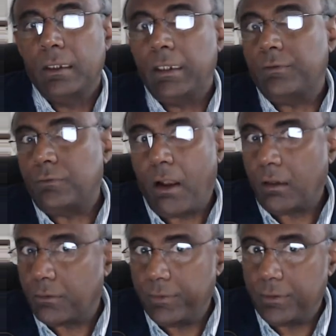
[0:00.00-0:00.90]
It's
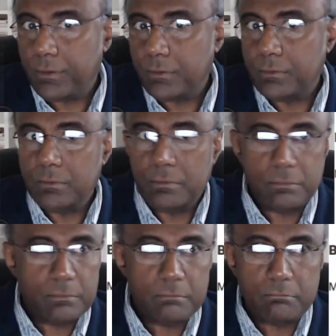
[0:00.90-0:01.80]
not going to
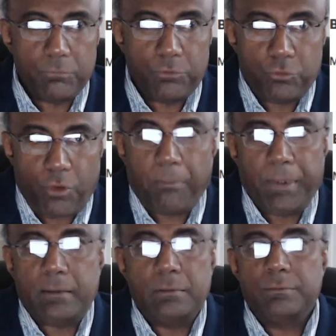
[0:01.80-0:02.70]
stop
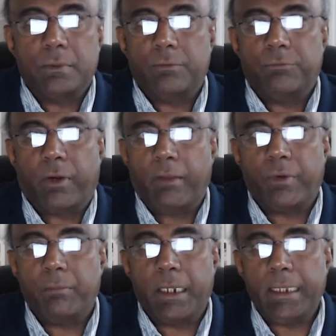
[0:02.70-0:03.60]
it for
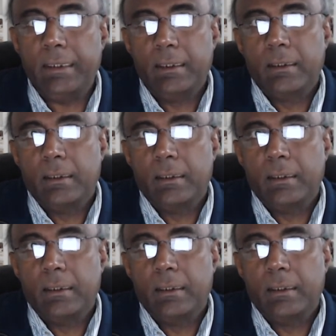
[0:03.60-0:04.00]
everybody.